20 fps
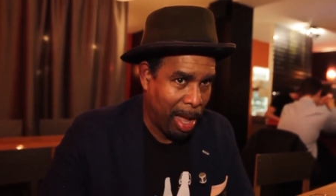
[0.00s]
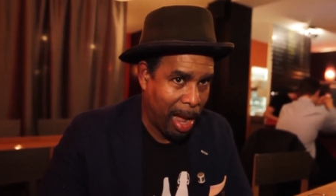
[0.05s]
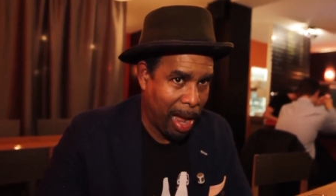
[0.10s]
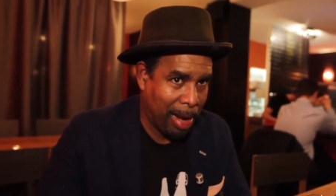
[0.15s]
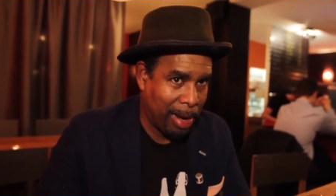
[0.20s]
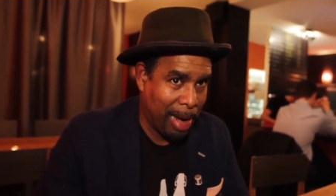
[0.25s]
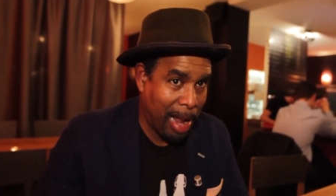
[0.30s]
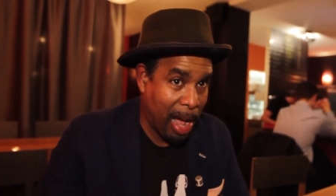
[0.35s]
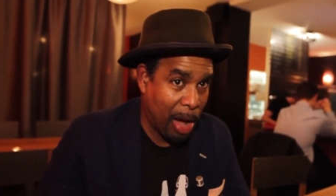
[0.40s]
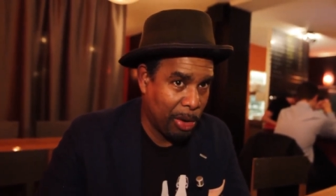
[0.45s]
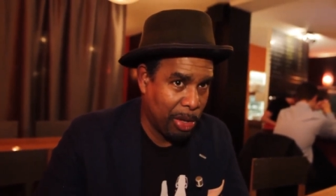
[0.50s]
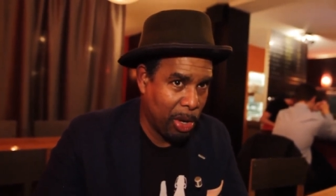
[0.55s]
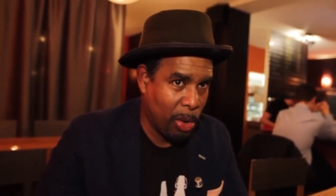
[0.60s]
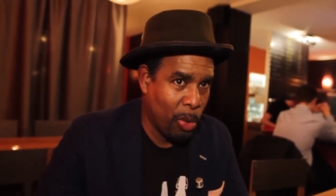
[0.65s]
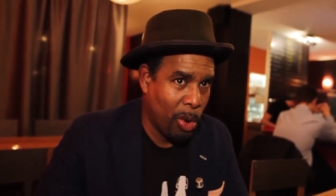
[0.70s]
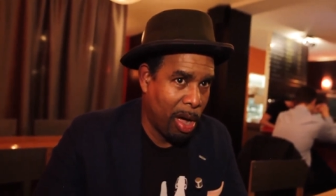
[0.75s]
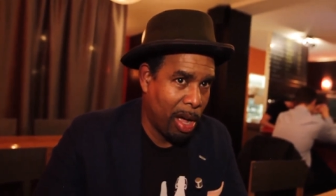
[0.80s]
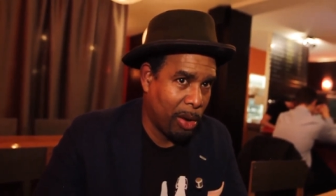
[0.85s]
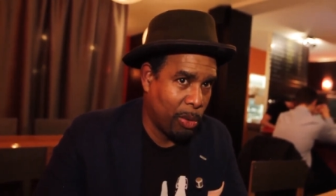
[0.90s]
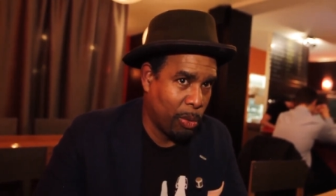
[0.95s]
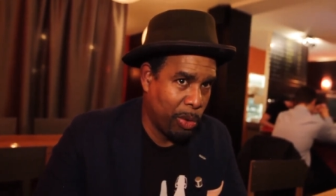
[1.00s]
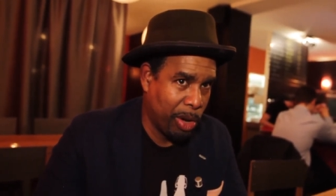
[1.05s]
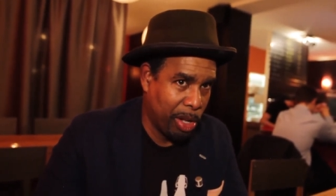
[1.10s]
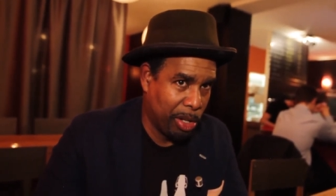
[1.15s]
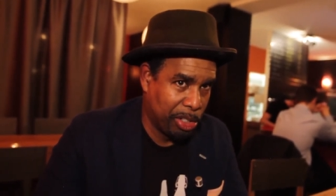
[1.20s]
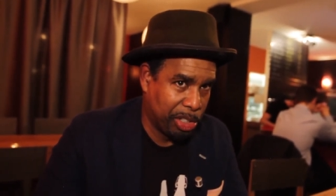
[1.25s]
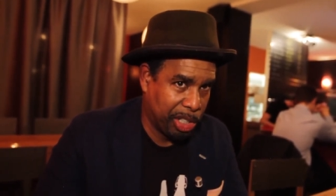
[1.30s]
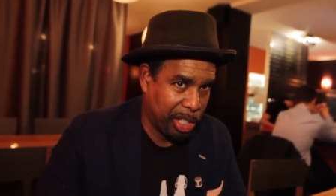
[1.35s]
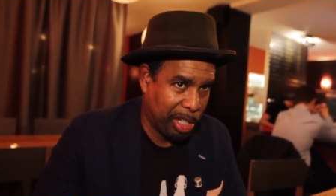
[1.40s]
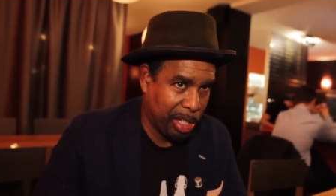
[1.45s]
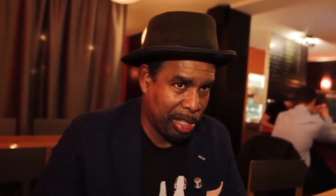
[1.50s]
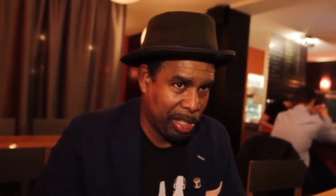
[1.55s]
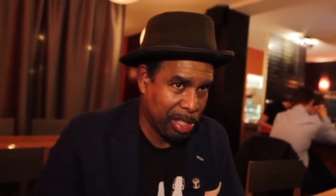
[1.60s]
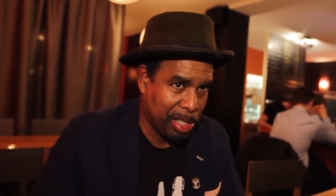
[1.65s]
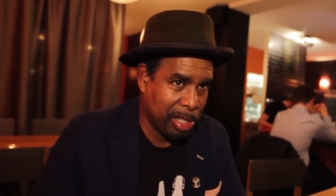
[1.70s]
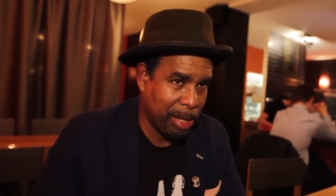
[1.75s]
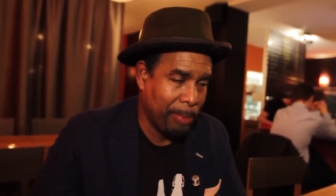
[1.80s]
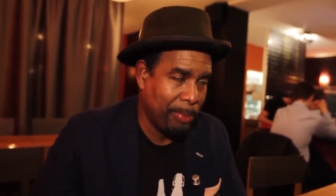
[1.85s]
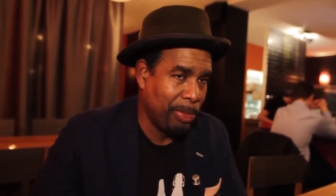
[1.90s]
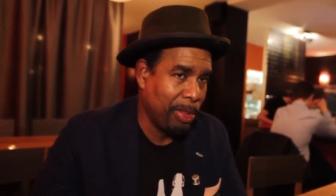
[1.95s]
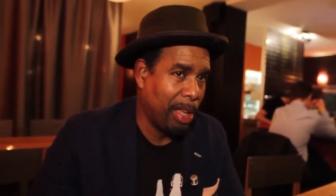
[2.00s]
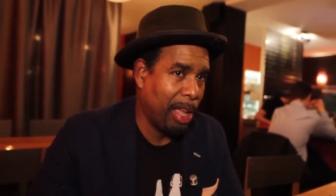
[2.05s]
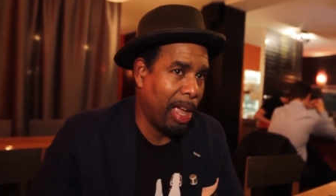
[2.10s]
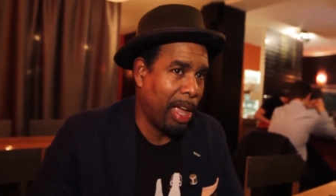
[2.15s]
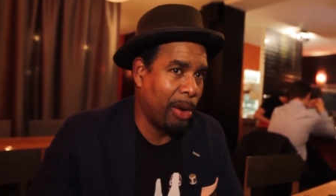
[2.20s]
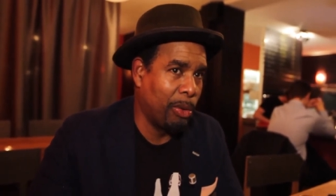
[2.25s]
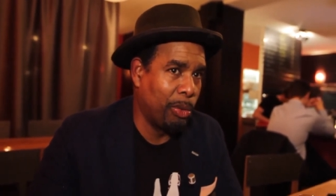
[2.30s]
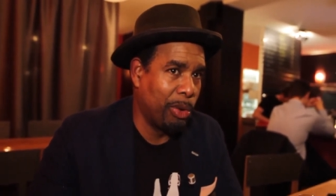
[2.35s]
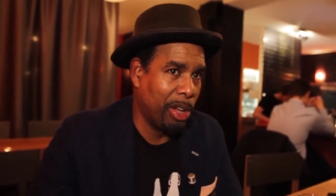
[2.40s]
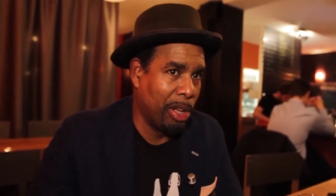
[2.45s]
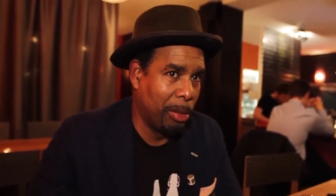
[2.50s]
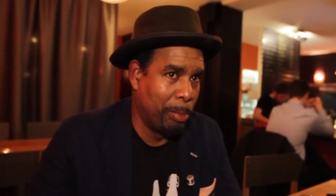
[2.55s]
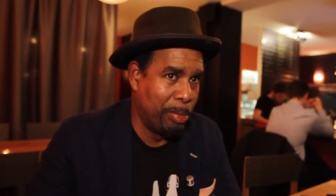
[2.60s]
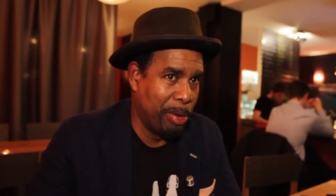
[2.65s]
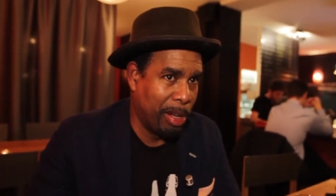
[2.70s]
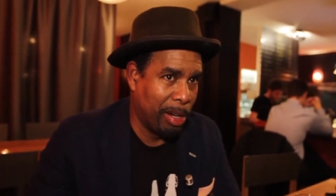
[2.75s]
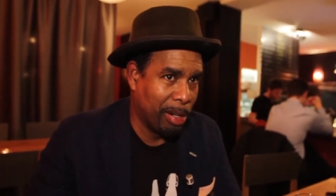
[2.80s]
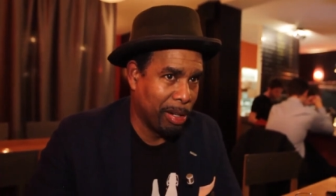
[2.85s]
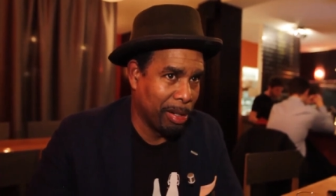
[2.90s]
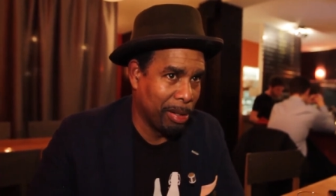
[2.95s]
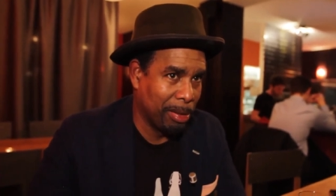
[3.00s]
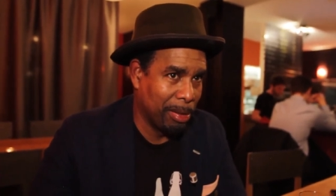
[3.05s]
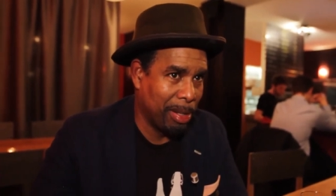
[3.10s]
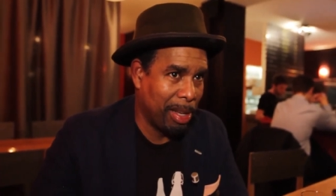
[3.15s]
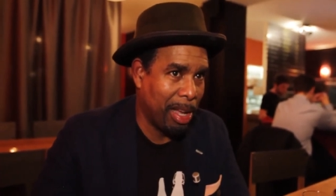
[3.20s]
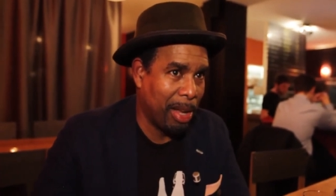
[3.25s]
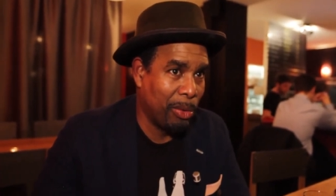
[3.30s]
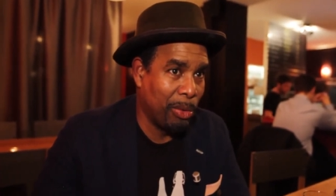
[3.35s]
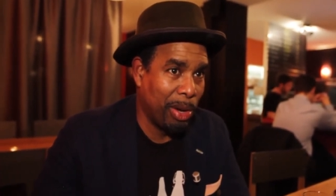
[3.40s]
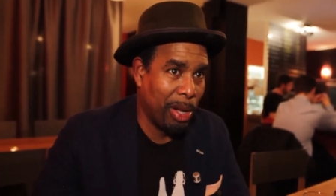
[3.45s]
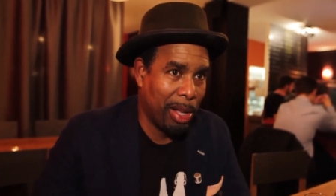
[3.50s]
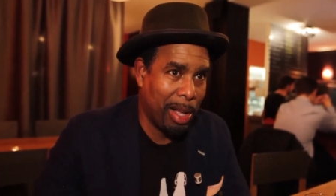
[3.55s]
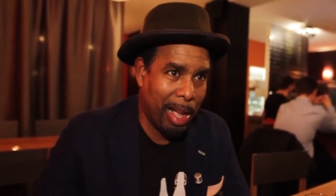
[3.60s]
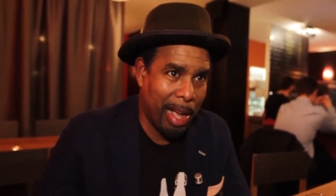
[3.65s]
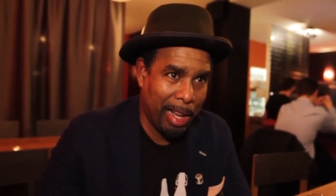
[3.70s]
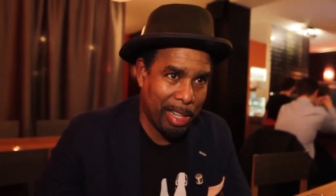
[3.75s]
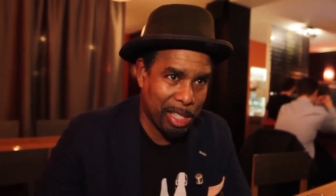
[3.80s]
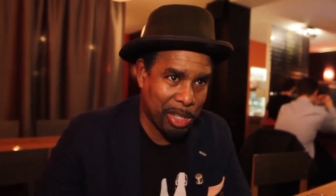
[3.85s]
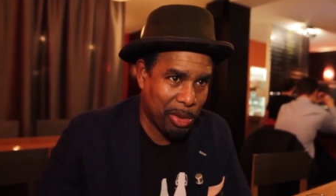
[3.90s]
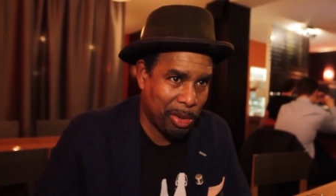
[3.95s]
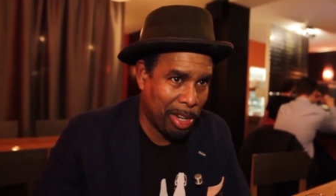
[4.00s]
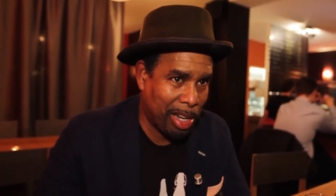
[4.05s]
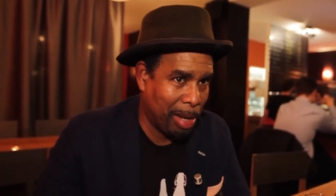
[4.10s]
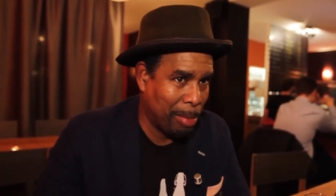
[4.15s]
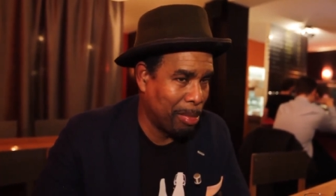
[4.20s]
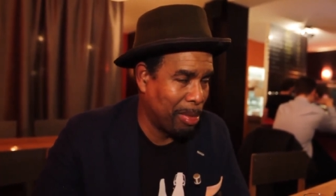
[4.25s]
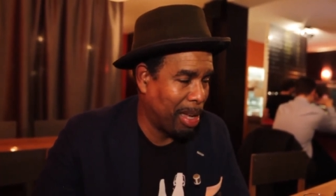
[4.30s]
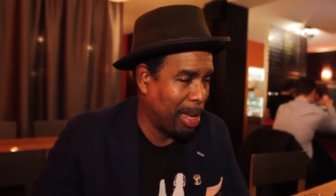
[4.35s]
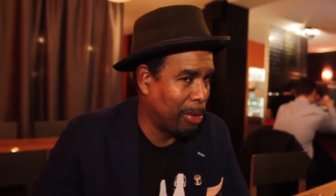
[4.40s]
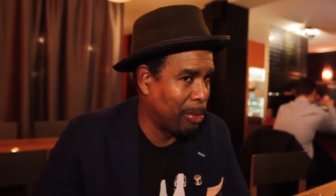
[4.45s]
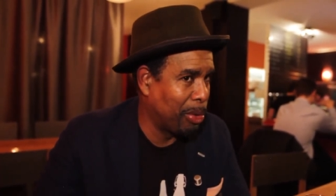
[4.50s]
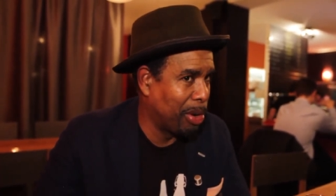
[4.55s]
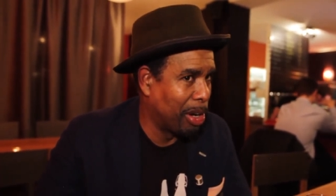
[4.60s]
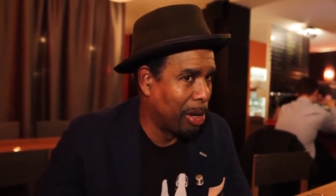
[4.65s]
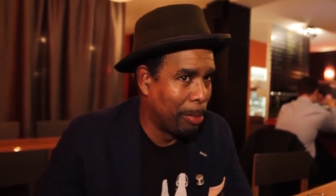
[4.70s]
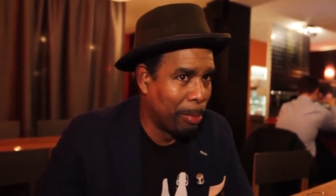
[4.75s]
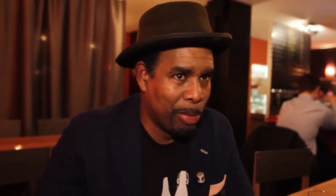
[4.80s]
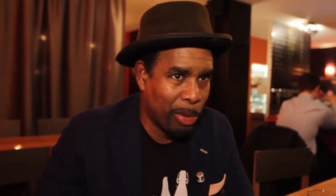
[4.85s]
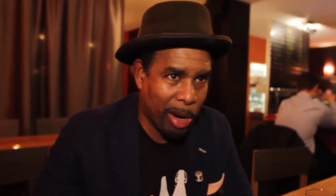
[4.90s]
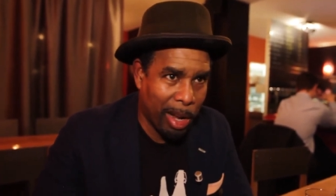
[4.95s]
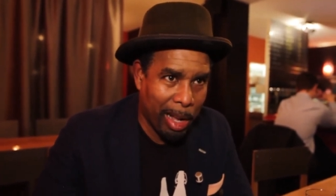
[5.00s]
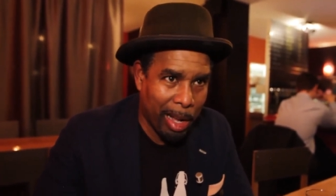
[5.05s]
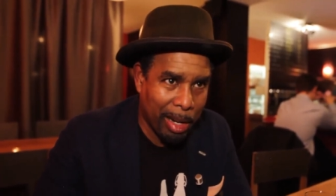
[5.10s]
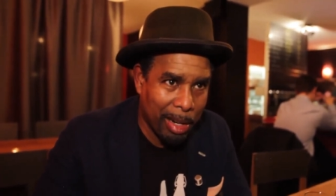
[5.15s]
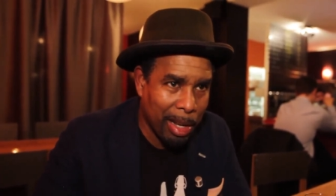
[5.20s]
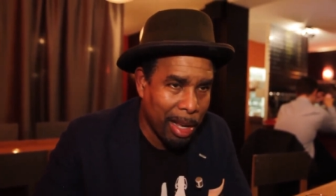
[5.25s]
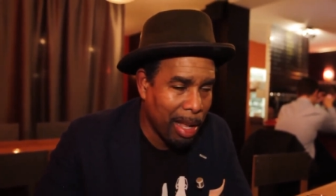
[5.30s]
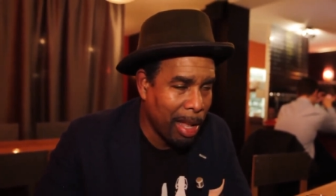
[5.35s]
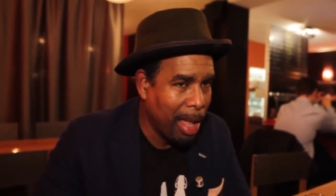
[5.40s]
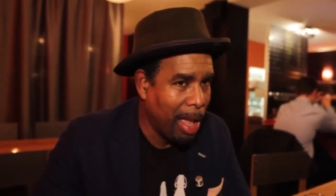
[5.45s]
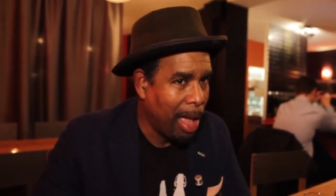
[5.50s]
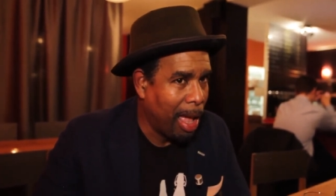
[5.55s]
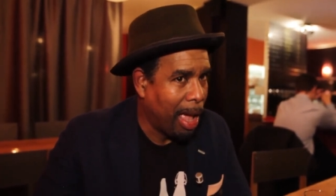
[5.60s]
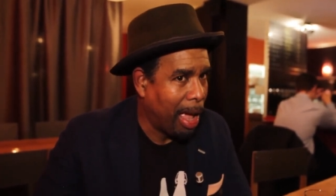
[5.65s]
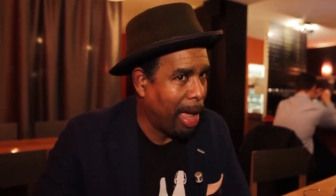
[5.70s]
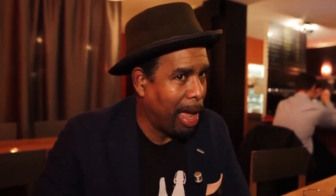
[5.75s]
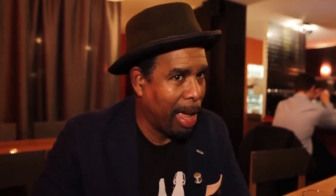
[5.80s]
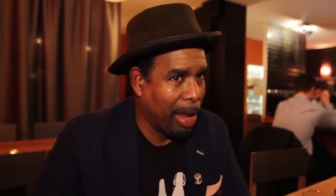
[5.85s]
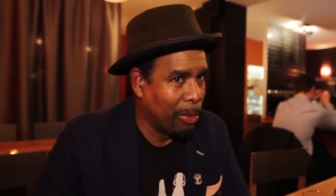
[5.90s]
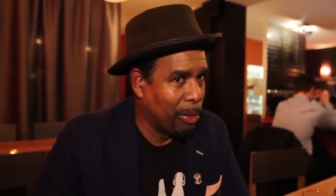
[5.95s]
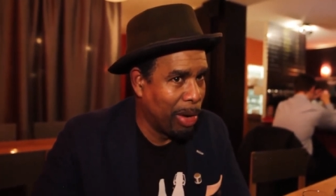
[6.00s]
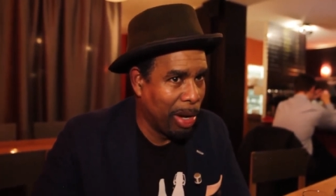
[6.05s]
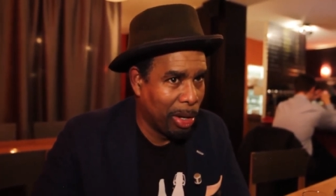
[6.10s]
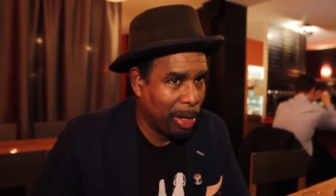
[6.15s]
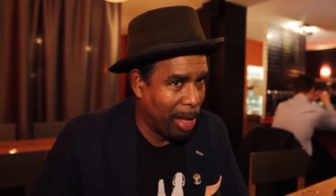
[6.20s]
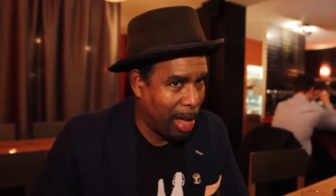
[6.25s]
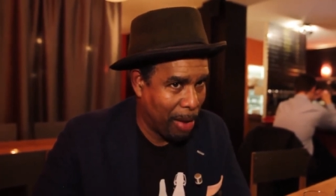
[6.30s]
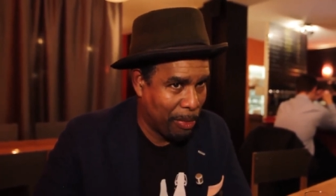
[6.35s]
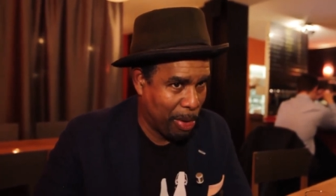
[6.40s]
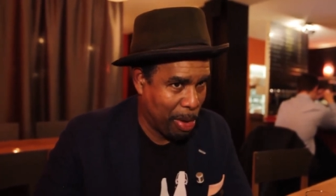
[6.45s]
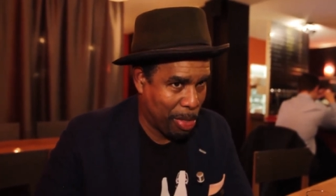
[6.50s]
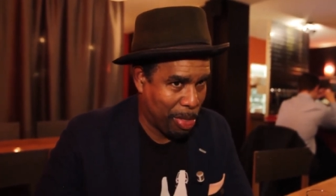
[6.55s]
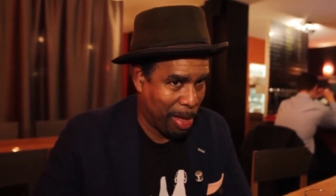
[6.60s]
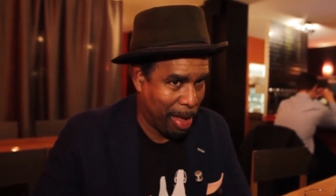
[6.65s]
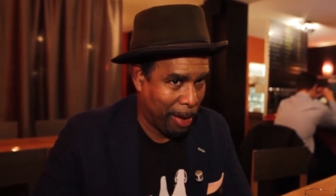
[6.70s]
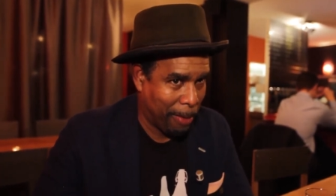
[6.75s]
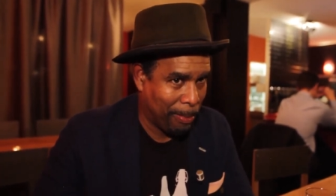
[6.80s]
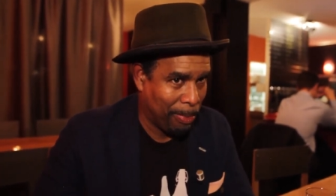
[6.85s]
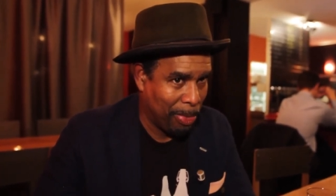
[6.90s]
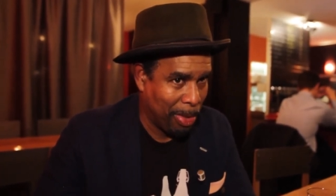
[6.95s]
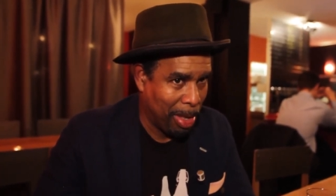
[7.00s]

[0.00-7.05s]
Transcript: and now you want real cheese and real beer and real ice cream and real bread and real everything.